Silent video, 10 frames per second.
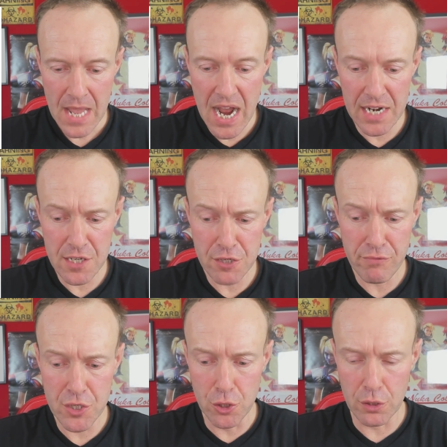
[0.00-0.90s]
And as a
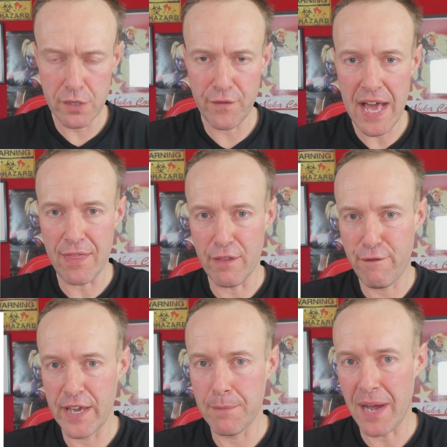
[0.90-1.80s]
result of that and the
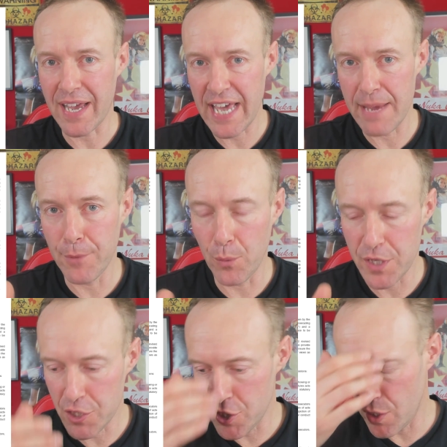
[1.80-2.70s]
feedback came up with
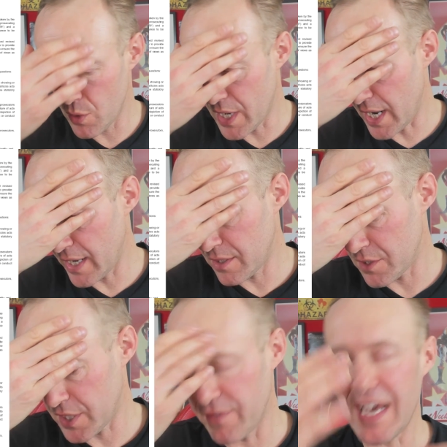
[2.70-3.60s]
this new
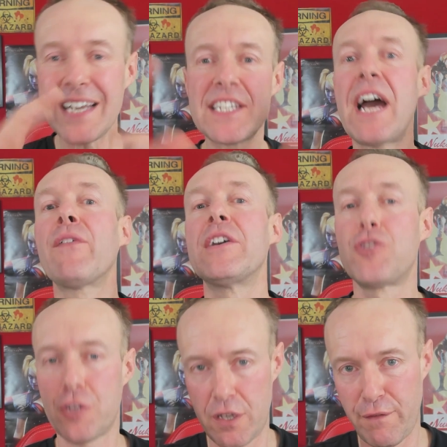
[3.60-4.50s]
guidance. And that is how they're
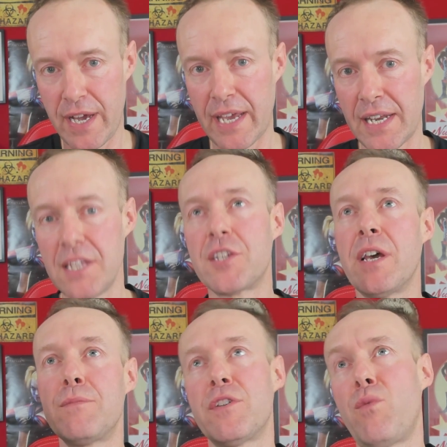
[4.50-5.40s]
justifying it in
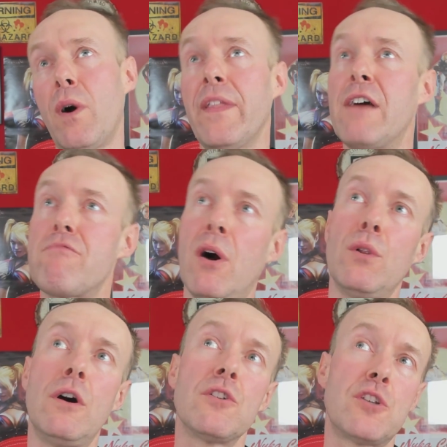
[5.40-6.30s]
terms of what their role
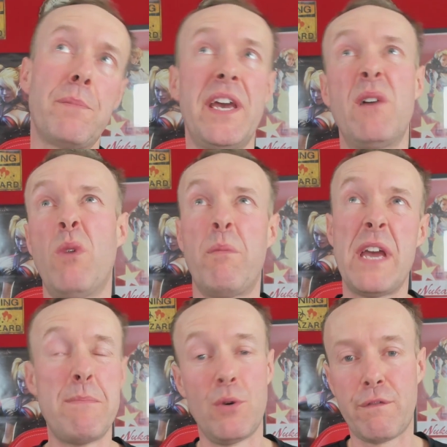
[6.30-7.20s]
ought to be and what
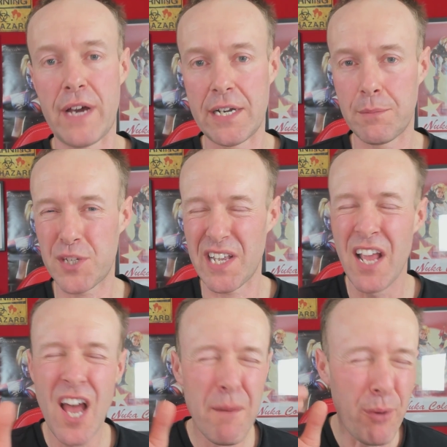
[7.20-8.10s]
people would find obscene.
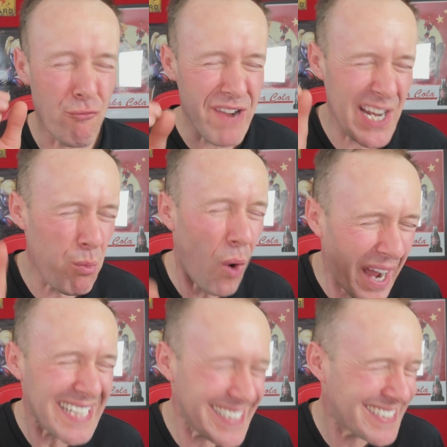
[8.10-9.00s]
But really,
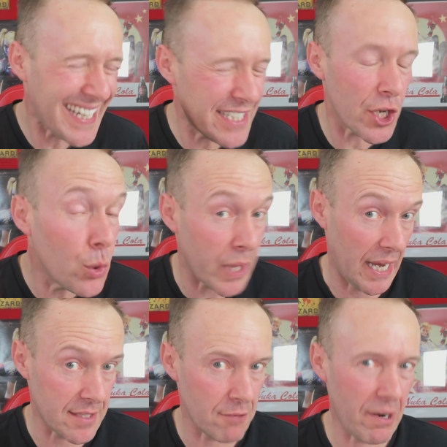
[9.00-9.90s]
why did they do
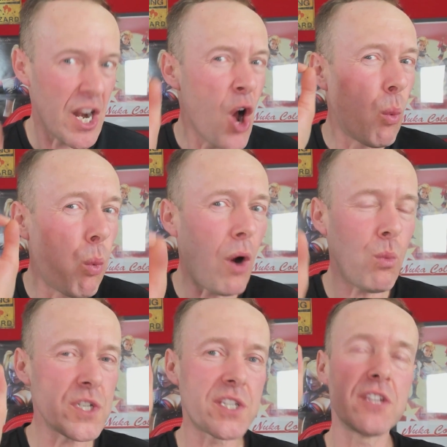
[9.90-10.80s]
that, right? What
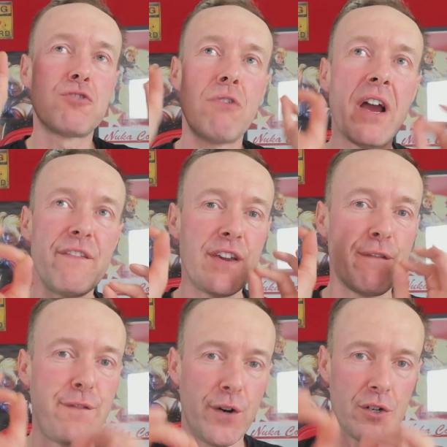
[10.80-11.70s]
was the driving
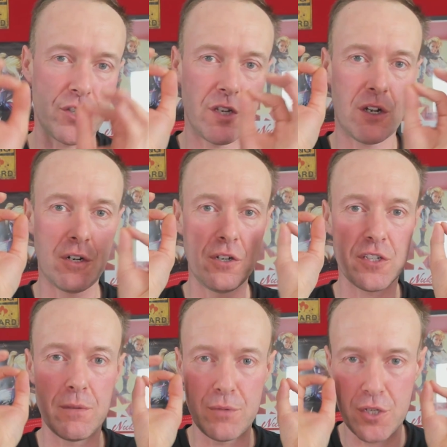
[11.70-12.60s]
force that caused
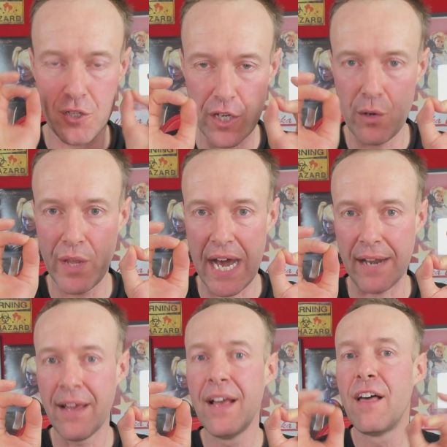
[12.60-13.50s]
them to do
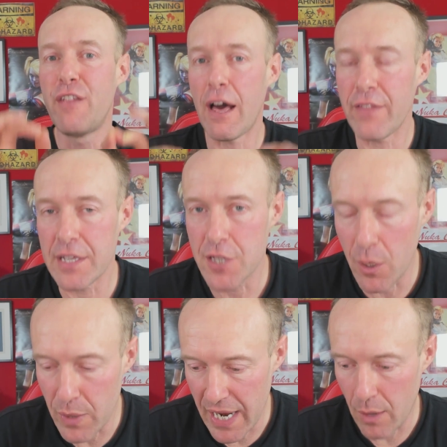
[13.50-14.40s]
that they
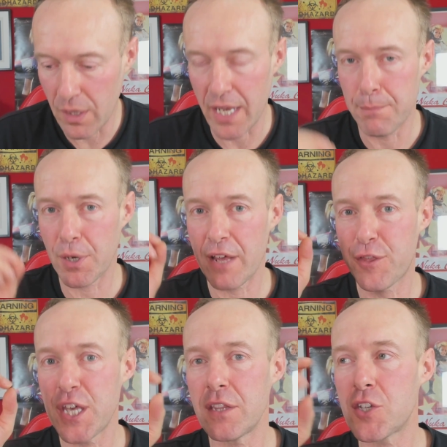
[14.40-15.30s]
don't outline? But I
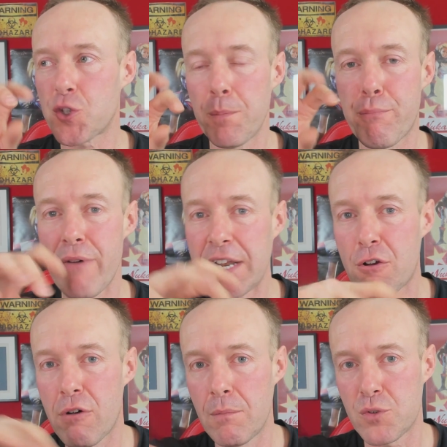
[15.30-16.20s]
think there's some
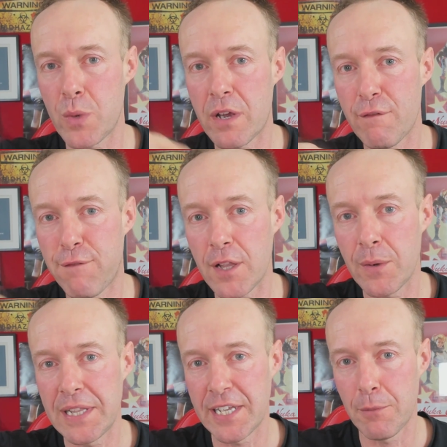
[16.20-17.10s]
breadcrumbs. We can follow
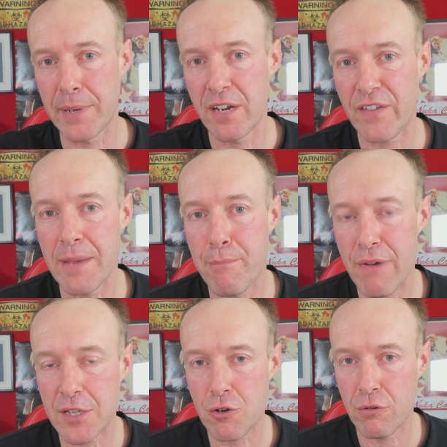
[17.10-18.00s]
a little bit of a
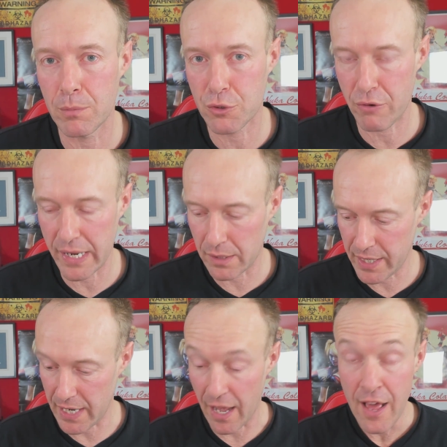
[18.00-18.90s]
breadcrumb trail
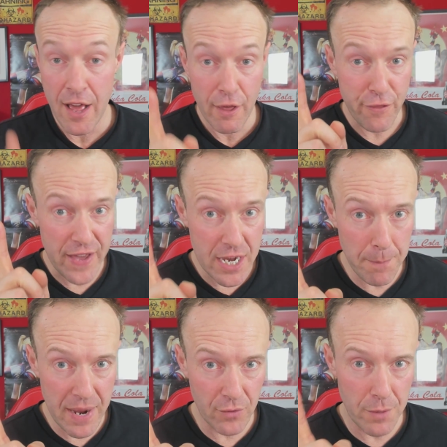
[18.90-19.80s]
here. Think
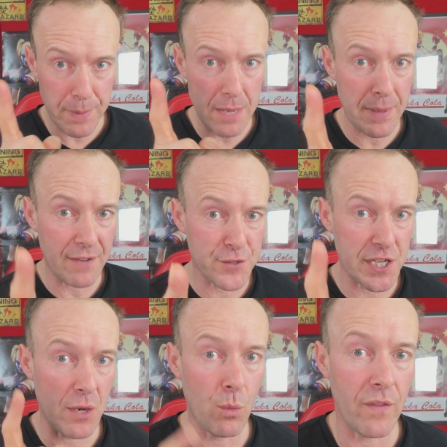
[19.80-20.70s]
about the
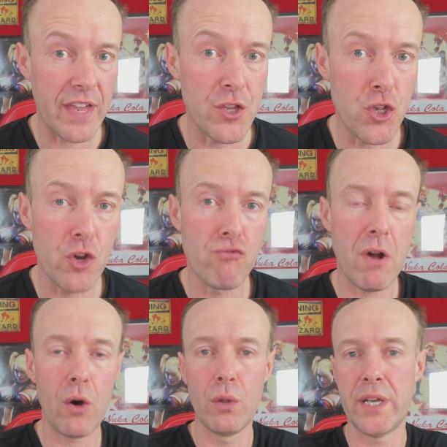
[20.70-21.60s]
BBFC and what their new
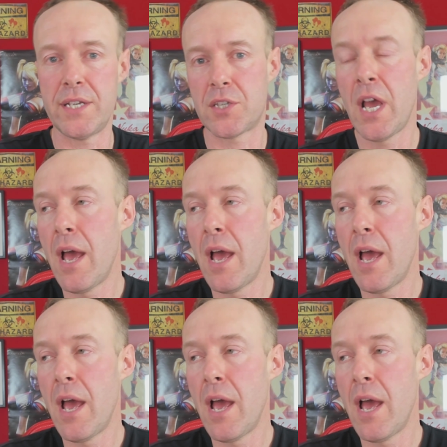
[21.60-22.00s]
role is.